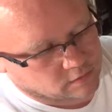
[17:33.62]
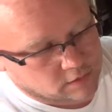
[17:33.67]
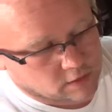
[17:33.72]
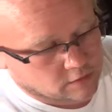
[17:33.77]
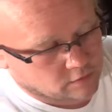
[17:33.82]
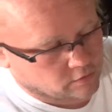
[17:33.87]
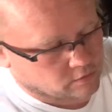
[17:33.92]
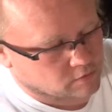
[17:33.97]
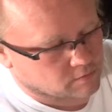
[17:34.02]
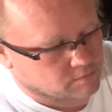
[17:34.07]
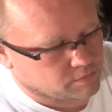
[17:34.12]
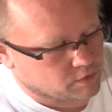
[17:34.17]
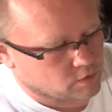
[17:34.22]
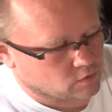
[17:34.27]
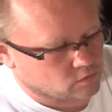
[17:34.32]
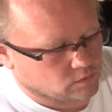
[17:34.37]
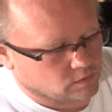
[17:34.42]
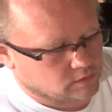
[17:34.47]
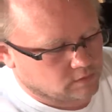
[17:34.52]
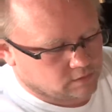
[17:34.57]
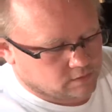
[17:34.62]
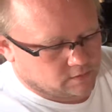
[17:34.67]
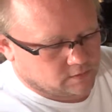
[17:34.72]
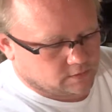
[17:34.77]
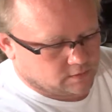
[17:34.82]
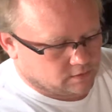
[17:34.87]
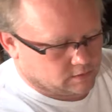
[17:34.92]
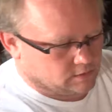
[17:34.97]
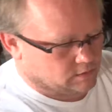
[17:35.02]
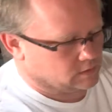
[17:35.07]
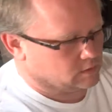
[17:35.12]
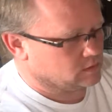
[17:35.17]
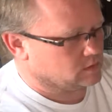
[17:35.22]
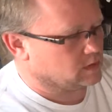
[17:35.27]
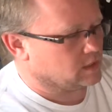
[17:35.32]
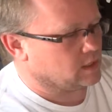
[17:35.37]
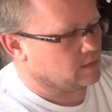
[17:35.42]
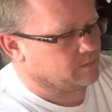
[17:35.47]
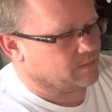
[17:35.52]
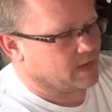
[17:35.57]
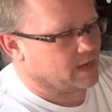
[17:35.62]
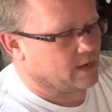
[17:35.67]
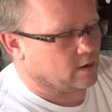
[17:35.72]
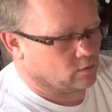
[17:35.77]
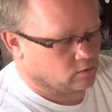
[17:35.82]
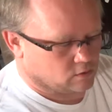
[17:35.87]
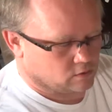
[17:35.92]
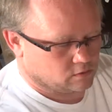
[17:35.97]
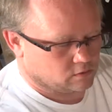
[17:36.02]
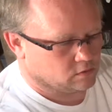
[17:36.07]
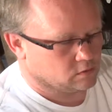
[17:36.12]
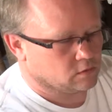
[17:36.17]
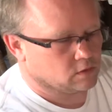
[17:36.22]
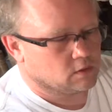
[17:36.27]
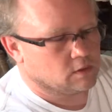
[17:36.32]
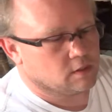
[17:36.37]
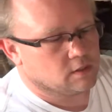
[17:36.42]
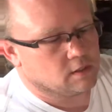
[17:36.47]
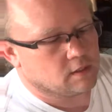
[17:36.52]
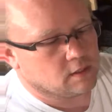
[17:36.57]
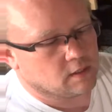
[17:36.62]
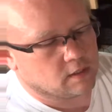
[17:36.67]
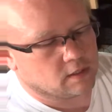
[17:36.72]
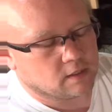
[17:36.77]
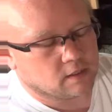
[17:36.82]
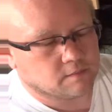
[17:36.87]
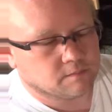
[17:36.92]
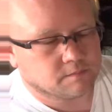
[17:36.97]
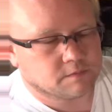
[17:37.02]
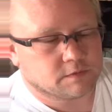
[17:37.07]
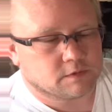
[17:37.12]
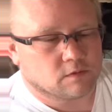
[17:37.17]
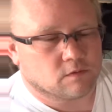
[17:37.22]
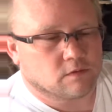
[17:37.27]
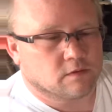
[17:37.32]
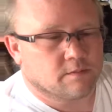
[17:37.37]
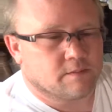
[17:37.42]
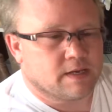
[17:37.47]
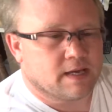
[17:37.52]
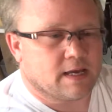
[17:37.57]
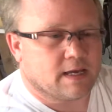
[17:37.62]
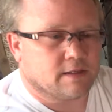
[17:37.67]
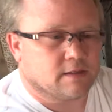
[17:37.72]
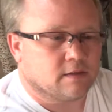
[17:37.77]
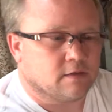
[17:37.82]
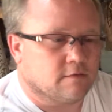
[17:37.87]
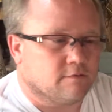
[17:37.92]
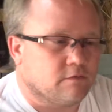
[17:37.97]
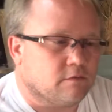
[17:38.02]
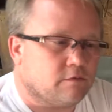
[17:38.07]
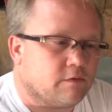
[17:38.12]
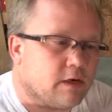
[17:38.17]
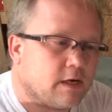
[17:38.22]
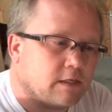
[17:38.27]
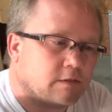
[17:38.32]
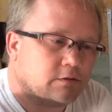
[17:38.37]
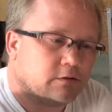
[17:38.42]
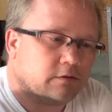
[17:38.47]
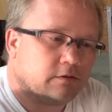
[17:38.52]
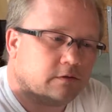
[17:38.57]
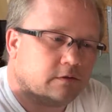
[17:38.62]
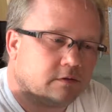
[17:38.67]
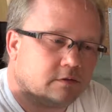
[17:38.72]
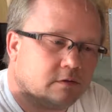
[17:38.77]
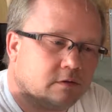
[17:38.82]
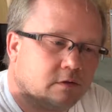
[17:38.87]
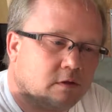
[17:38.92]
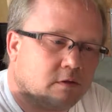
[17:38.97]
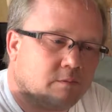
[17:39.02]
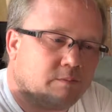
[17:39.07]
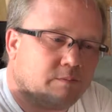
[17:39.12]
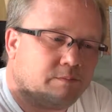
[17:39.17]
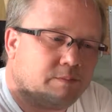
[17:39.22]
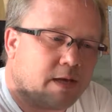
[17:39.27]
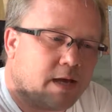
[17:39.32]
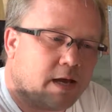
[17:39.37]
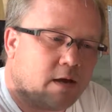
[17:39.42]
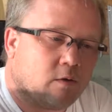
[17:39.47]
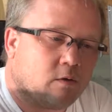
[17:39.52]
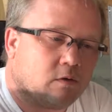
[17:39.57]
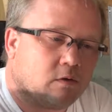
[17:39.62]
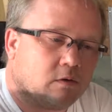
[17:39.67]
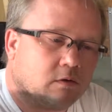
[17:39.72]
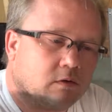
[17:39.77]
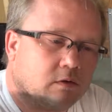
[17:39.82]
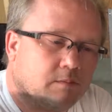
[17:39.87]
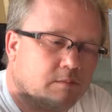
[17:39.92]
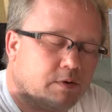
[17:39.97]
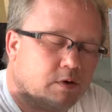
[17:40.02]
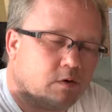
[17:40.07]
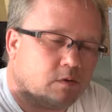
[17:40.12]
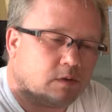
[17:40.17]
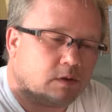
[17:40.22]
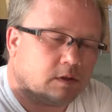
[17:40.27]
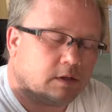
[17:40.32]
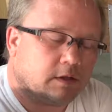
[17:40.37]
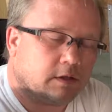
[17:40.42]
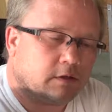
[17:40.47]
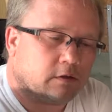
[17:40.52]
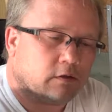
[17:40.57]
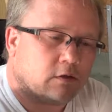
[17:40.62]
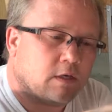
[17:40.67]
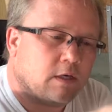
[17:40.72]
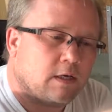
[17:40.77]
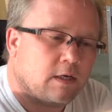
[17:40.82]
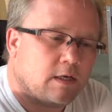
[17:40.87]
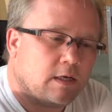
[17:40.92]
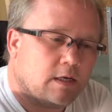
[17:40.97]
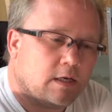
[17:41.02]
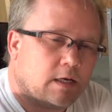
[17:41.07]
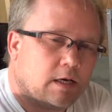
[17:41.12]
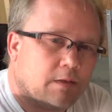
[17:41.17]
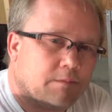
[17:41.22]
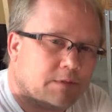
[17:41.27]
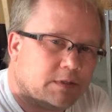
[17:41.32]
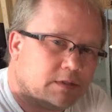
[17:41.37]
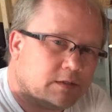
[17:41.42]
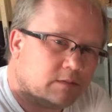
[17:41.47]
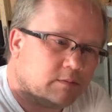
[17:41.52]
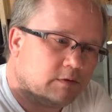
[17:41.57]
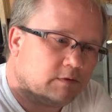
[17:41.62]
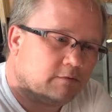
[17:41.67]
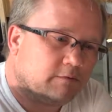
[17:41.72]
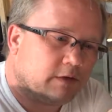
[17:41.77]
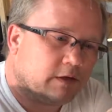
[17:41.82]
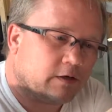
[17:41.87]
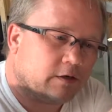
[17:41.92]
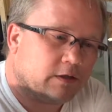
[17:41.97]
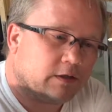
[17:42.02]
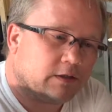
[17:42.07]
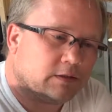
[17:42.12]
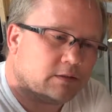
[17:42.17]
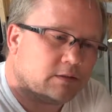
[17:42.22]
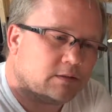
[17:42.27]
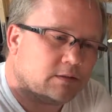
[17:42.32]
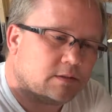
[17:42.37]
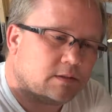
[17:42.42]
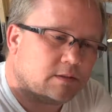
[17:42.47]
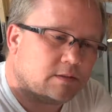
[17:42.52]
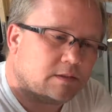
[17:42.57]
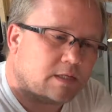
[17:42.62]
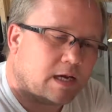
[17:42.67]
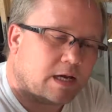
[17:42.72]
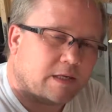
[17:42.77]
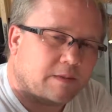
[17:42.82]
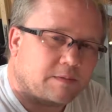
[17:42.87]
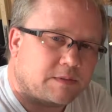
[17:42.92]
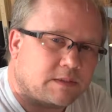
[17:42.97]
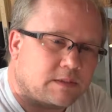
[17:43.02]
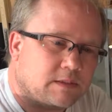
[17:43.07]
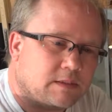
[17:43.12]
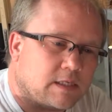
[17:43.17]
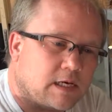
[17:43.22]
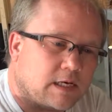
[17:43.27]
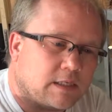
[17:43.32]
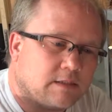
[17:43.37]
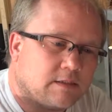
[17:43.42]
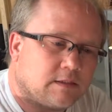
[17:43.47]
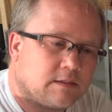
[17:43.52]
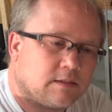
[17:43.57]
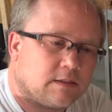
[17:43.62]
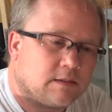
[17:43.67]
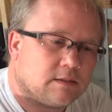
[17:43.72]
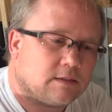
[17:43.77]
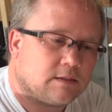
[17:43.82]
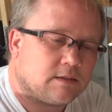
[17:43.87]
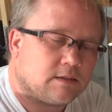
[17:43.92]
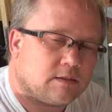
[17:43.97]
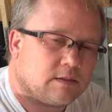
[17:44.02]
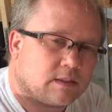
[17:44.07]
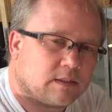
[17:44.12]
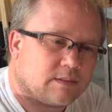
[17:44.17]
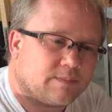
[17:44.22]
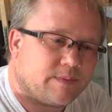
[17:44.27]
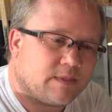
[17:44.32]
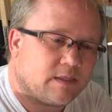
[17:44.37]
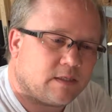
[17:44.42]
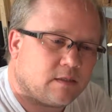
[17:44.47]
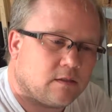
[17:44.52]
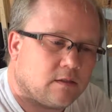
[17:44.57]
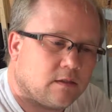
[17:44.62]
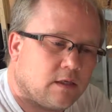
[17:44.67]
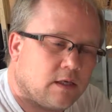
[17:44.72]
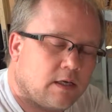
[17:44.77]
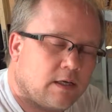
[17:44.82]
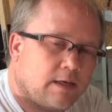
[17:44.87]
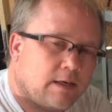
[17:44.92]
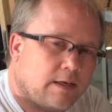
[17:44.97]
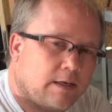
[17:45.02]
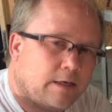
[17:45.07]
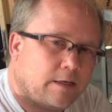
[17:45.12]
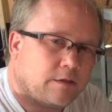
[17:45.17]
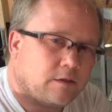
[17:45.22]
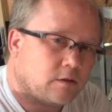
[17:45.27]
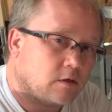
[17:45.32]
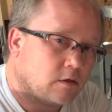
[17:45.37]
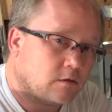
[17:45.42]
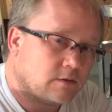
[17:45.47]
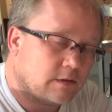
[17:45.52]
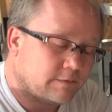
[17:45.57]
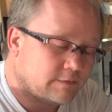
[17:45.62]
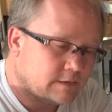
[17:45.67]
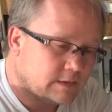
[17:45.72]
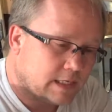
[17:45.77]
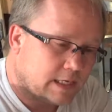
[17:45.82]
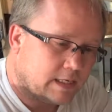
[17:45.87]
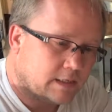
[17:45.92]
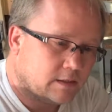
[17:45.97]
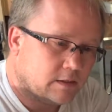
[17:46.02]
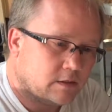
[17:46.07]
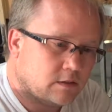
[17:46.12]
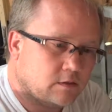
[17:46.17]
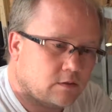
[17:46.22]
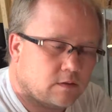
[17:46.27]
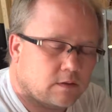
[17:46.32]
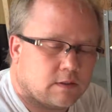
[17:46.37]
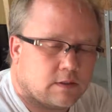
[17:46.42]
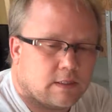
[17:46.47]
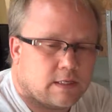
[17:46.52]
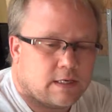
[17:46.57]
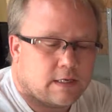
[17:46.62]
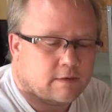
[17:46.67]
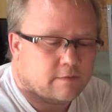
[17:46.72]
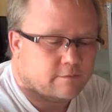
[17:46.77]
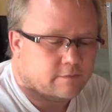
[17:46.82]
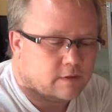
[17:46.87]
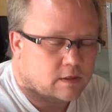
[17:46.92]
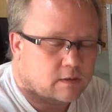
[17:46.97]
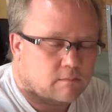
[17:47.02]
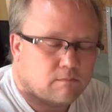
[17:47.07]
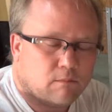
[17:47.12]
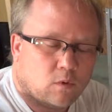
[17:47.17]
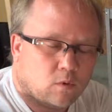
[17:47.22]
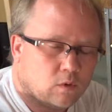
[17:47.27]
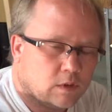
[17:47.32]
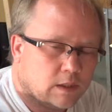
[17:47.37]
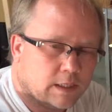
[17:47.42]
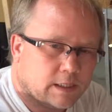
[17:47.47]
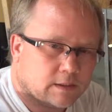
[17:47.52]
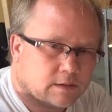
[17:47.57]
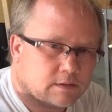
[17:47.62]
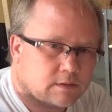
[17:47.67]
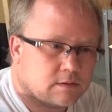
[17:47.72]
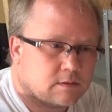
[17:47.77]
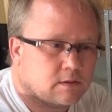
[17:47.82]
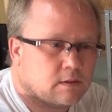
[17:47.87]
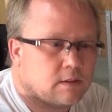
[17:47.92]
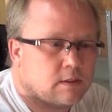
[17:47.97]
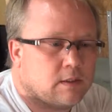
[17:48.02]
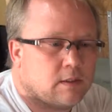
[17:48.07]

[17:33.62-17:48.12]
the other component is power. So on the back of the riser, there's a power component here. These can be various types and sizes. This is a 6-pin. You can also have SATA. You can have Molex.